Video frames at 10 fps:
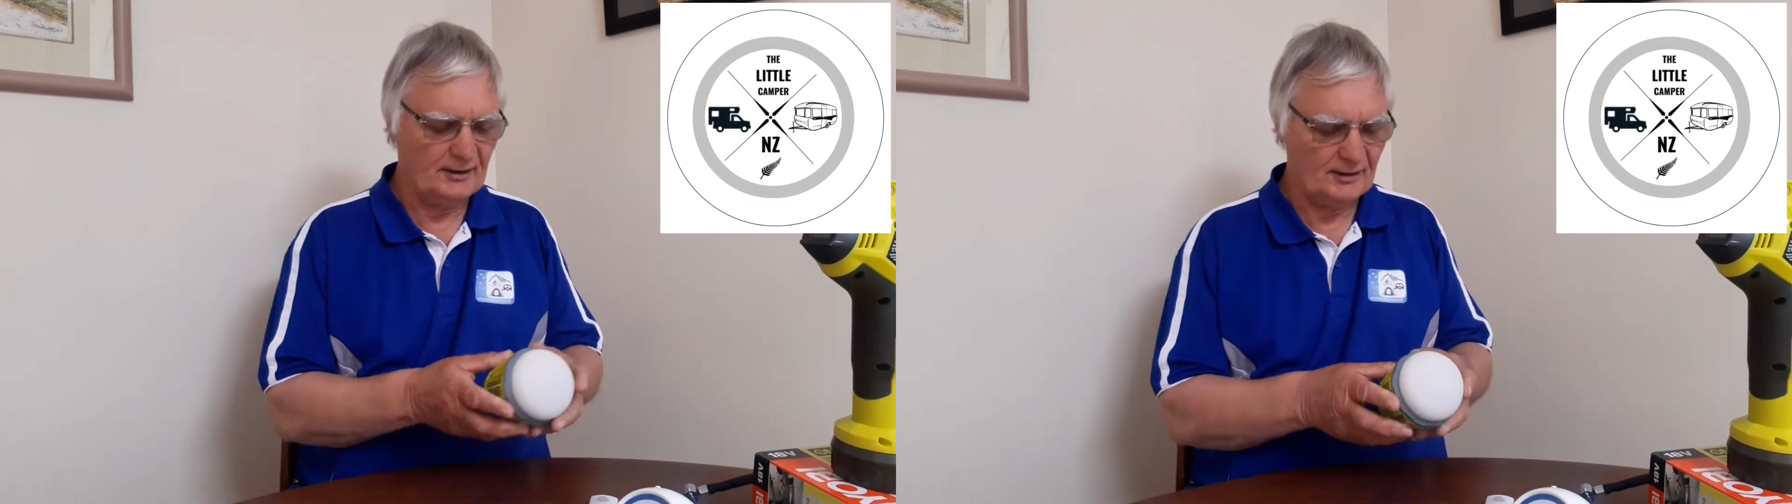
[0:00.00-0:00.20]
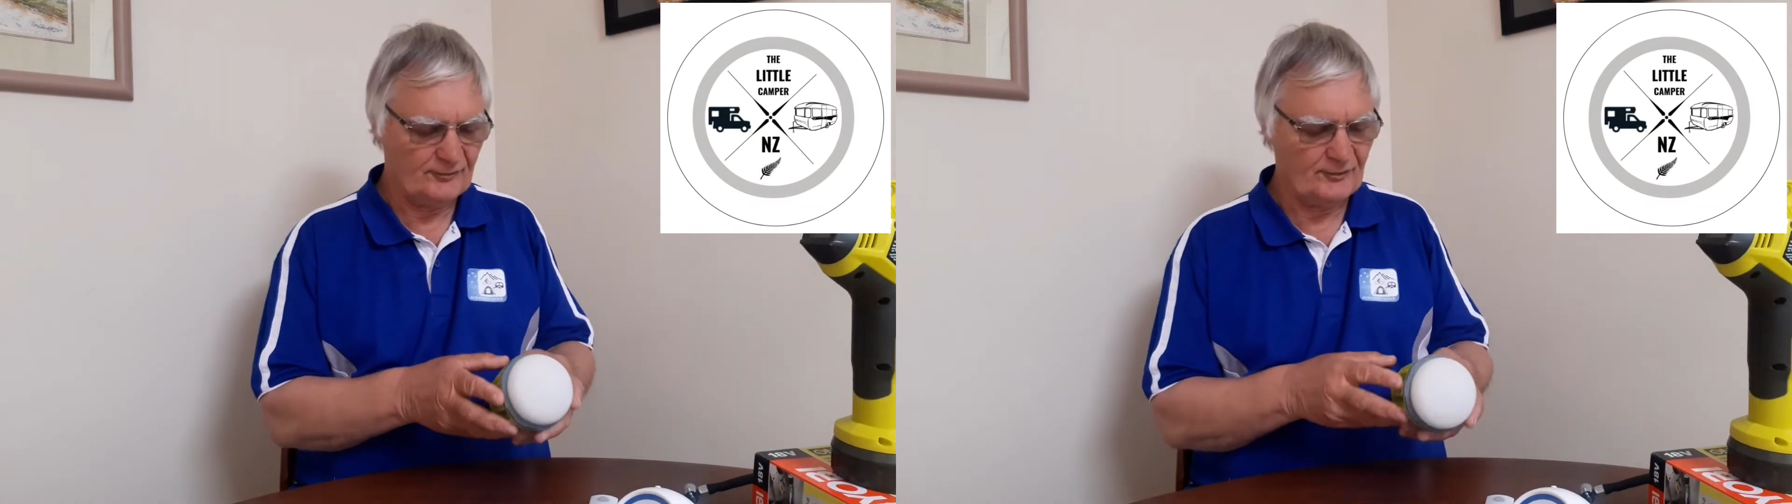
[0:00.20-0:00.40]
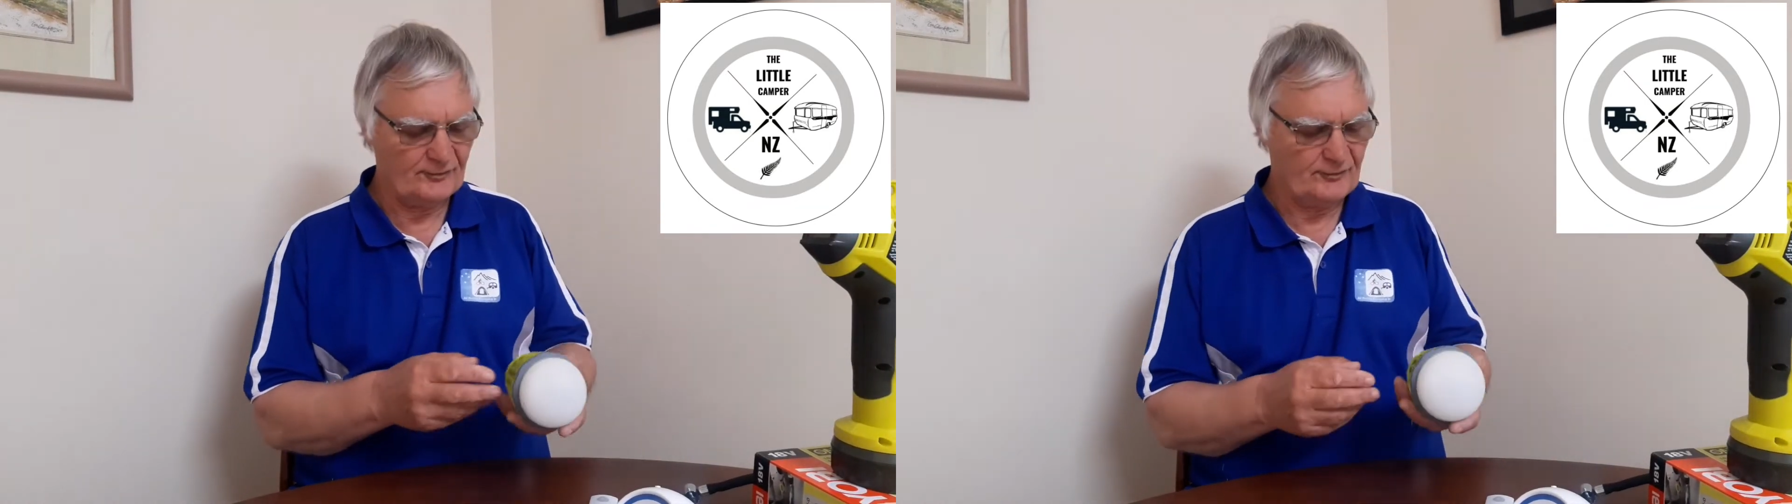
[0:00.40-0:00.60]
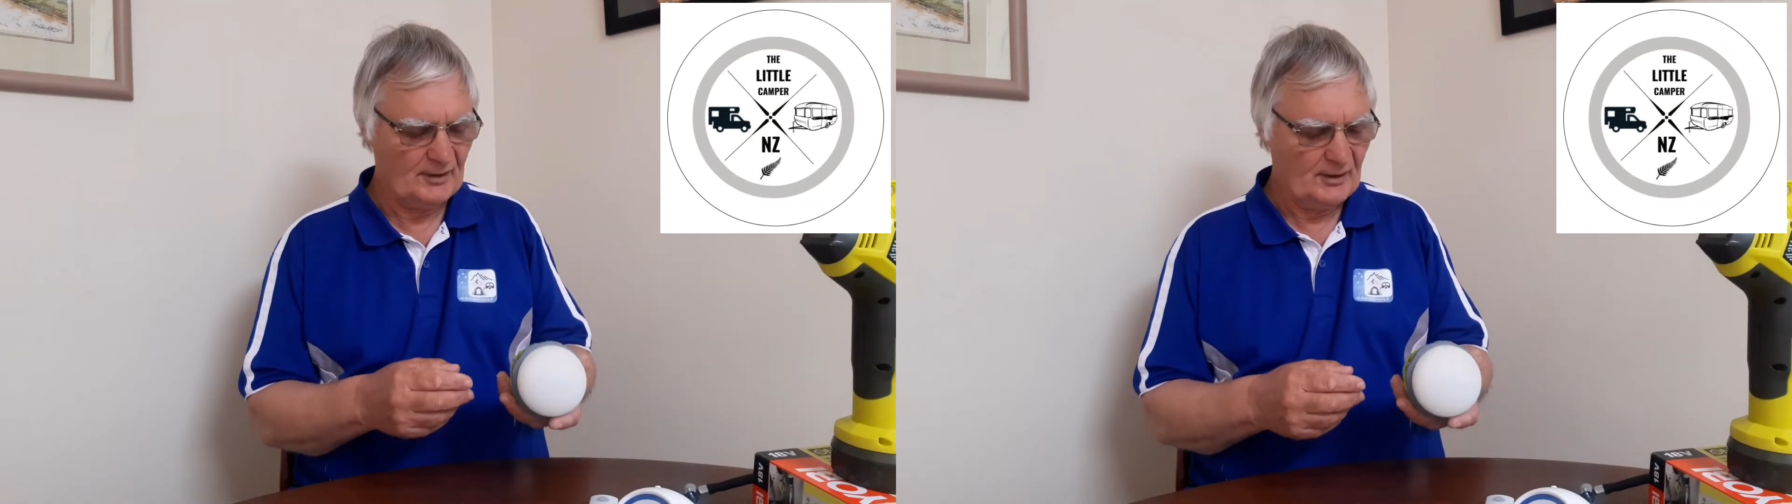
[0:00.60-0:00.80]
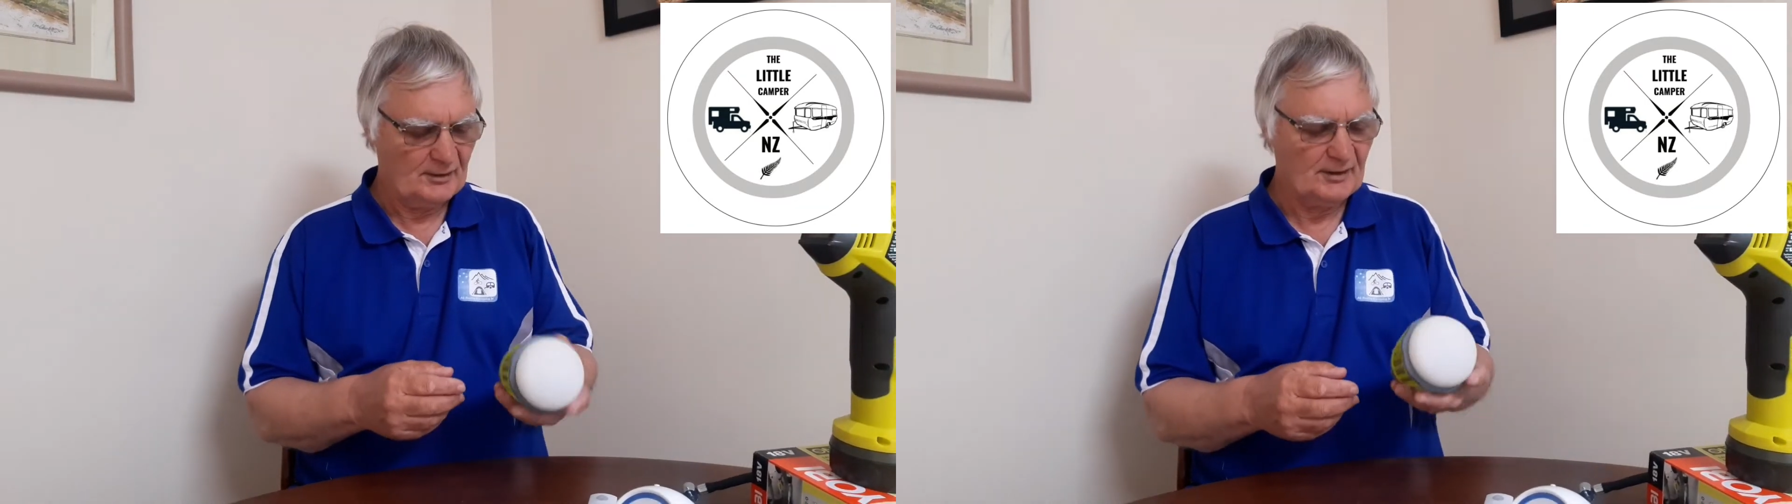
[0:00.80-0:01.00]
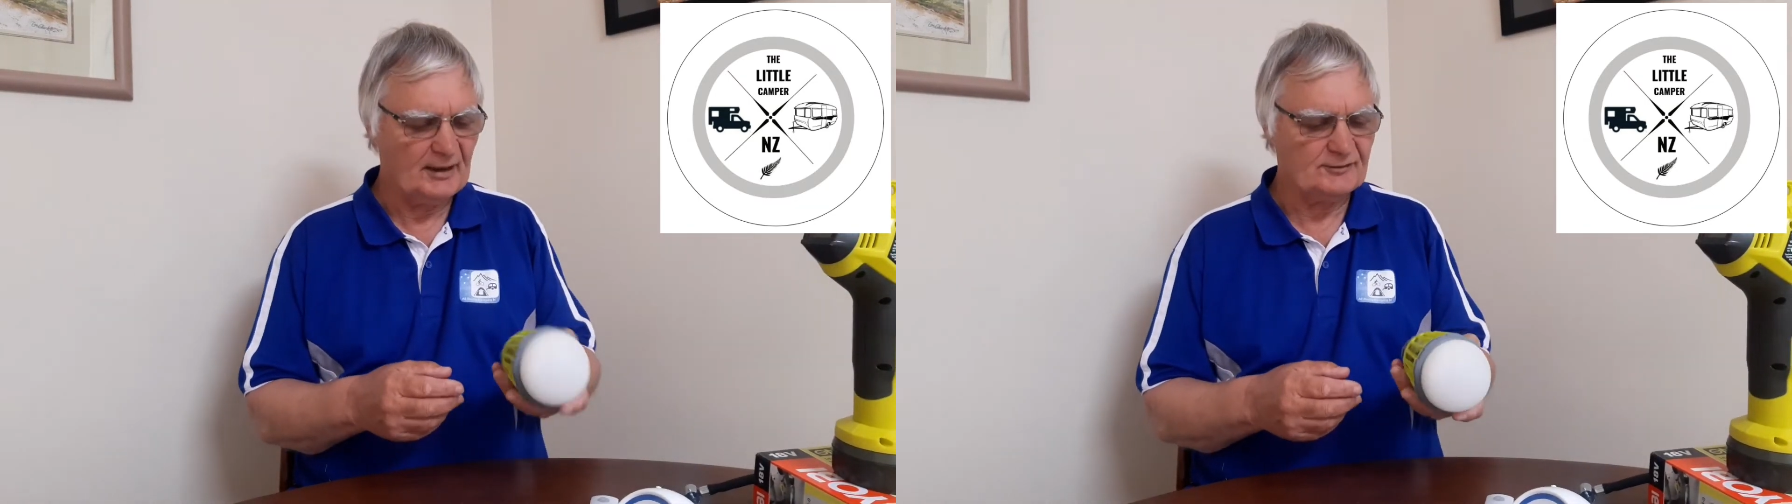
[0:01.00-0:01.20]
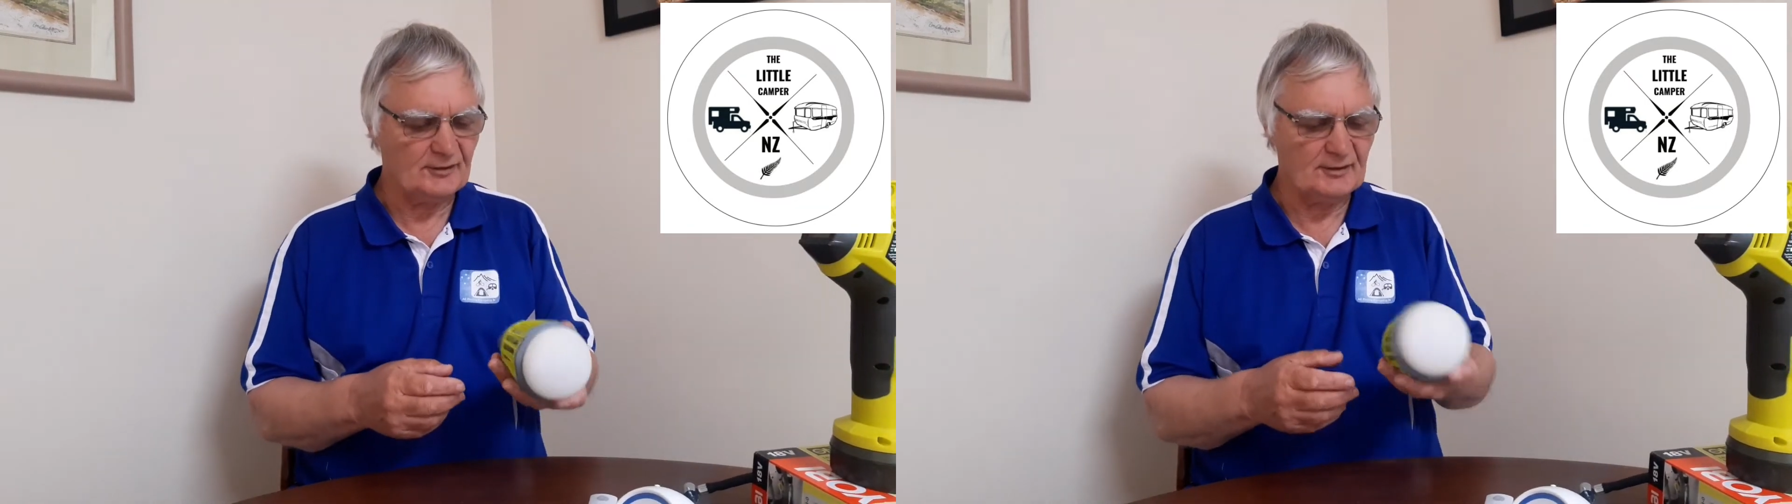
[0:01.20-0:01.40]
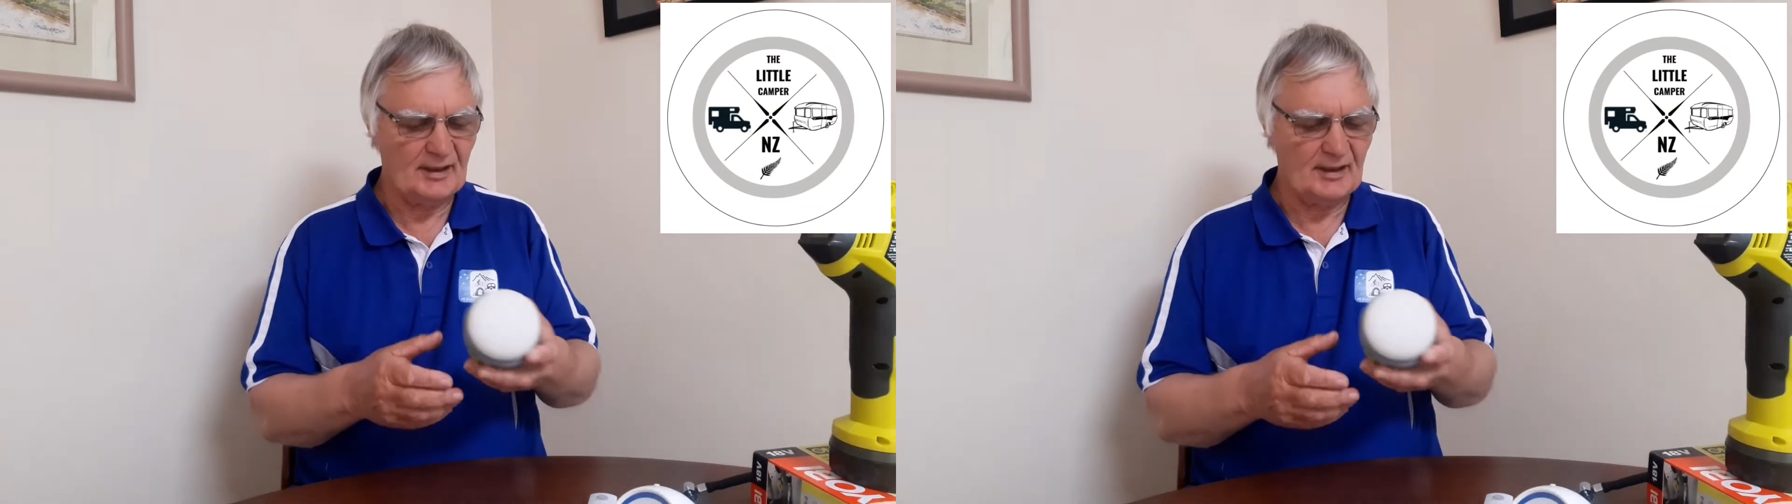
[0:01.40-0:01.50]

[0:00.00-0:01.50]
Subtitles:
It's this lantern